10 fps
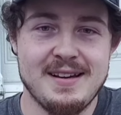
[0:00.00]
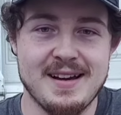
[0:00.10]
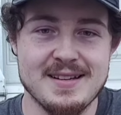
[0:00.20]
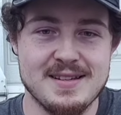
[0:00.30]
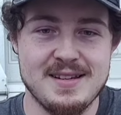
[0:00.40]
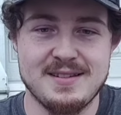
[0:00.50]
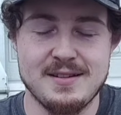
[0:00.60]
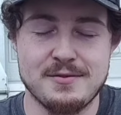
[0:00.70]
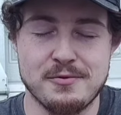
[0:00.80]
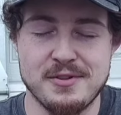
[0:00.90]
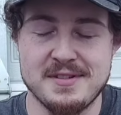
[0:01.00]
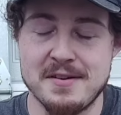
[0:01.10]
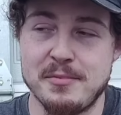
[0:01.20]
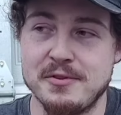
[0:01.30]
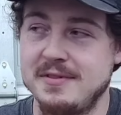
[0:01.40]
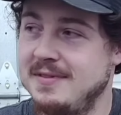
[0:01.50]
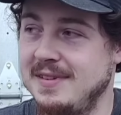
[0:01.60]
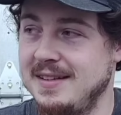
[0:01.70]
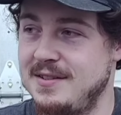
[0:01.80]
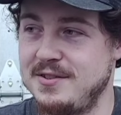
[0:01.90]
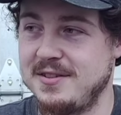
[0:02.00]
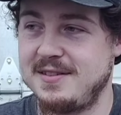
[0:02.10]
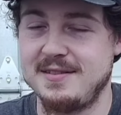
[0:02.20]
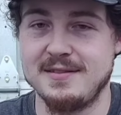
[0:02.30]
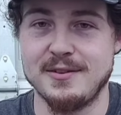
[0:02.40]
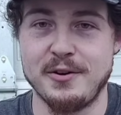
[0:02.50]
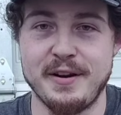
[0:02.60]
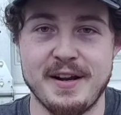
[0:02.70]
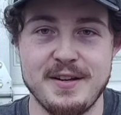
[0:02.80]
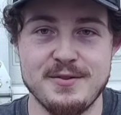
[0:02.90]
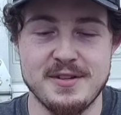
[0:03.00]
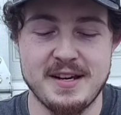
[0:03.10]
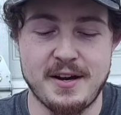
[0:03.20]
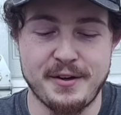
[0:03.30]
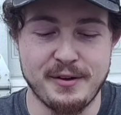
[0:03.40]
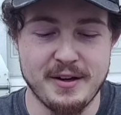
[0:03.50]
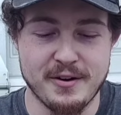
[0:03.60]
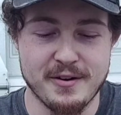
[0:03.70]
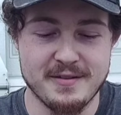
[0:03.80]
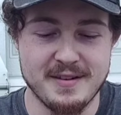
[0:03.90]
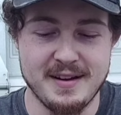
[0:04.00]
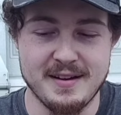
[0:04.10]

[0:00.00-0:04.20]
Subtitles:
guys, it's really simple. It's just learning how to use a calculator,